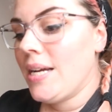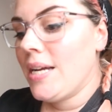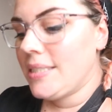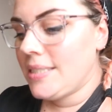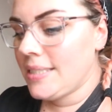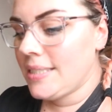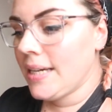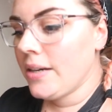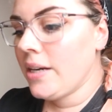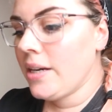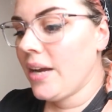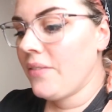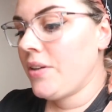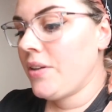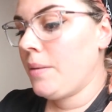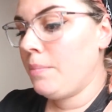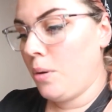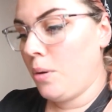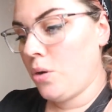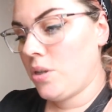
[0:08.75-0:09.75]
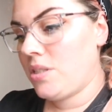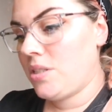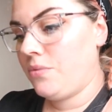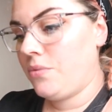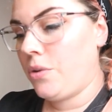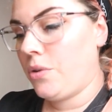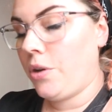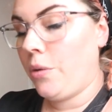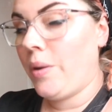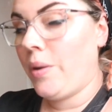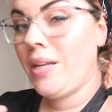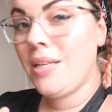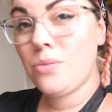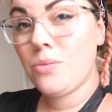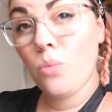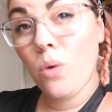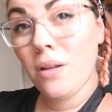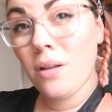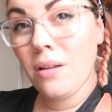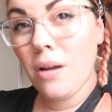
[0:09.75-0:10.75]
Today I have an unboxing for you, and it's
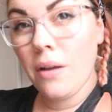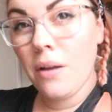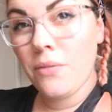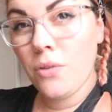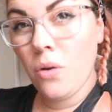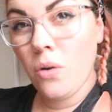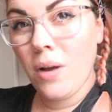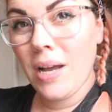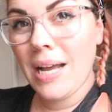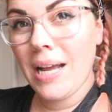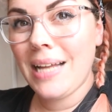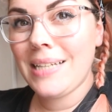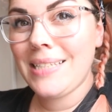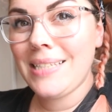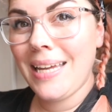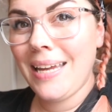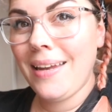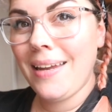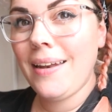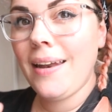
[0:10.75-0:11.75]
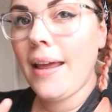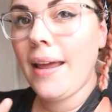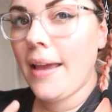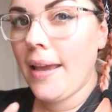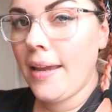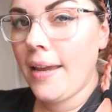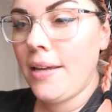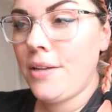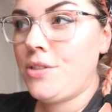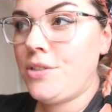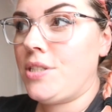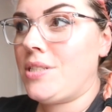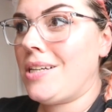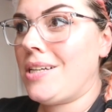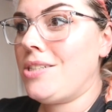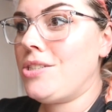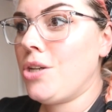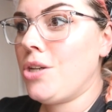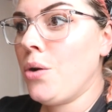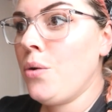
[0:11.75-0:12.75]
one that I've not had in ages.
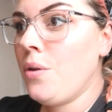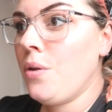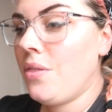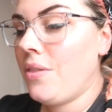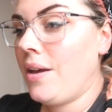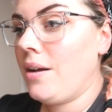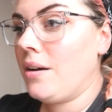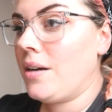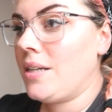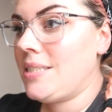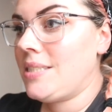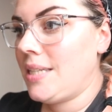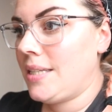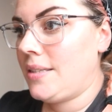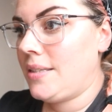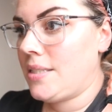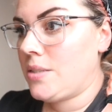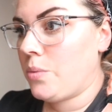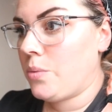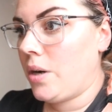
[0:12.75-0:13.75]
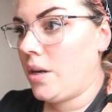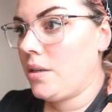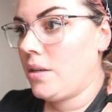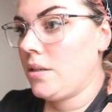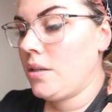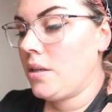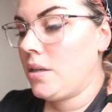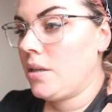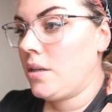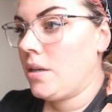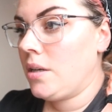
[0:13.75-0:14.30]
I don't think I did this one